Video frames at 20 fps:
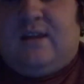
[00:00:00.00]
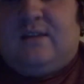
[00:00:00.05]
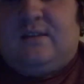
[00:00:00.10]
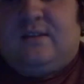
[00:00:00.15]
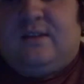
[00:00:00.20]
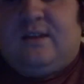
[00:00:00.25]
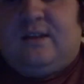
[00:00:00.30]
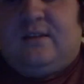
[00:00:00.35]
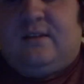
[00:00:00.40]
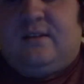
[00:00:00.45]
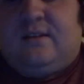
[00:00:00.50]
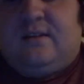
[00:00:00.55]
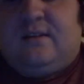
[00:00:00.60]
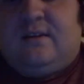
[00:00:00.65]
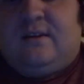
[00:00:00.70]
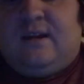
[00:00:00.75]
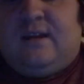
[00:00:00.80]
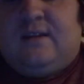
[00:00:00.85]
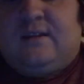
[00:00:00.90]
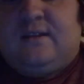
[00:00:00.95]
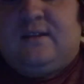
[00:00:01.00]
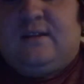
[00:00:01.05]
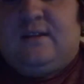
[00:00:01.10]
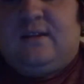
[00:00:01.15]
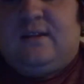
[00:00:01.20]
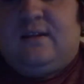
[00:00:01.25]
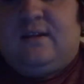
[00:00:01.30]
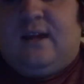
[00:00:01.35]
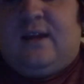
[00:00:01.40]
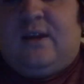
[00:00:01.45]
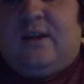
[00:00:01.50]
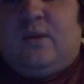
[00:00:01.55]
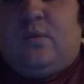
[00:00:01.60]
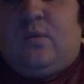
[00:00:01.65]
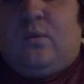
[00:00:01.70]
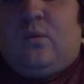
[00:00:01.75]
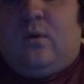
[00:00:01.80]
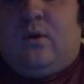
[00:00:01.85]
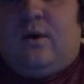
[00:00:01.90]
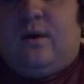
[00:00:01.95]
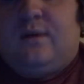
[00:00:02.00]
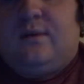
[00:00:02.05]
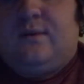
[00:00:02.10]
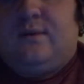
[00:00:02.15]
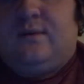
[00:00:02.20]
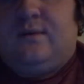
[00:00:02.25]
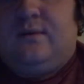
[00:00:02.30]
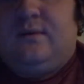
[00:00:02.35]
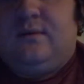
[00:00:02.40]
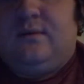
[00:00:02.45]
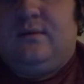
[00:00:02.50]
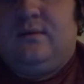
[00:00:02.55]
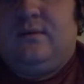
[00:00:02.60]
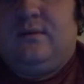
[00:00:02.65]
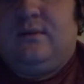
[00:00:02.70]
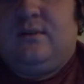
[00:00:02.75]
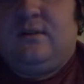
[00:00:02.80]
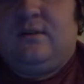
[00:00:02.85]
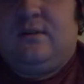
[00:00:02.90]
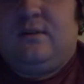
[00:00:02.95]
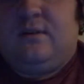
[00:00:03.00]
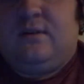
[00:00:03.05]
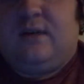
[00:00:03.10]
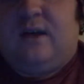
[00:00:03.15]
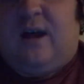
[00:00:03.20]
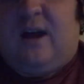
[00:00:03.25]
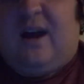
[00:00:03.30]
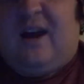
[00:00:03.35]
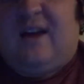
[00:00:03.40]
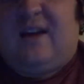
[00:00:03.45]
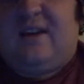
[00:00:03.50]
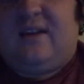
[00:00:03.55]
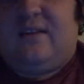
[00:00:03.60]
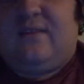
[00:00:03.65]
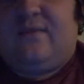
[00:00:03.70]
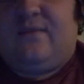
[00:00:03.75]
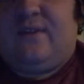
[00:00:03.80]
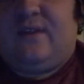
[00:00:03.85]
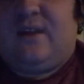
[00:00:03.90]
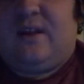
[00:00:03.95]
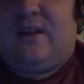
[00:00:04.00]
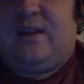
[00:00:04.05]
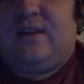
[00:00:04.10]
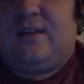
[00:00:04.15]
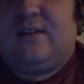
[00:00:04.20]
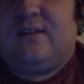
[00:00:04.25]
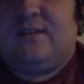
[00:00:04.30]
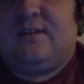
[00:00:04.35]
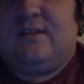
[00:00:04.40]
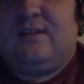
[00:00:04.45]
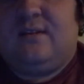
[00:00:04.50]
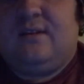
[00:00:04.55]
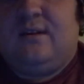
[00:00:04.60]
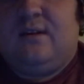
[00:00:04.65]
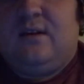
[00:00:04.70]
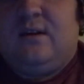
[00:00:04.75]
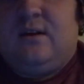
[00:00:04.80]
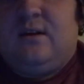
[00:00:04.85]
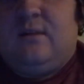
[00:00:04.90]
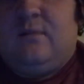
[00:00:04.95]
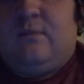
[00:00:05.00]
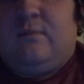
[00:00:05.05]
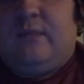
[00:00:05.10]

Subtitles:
to like 1991. Ah, I got hit, but I